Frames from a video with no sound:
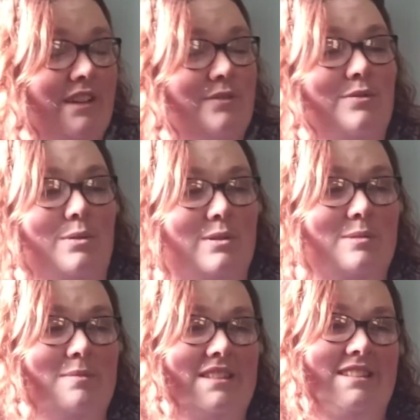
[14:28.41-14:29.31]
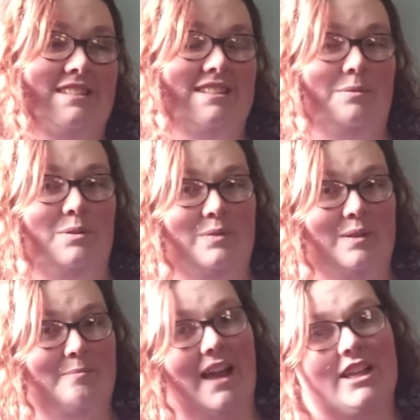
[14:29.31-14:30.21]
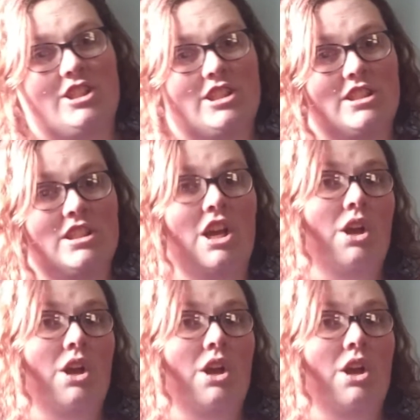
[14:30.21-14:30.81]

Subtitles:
a form is in someone with magic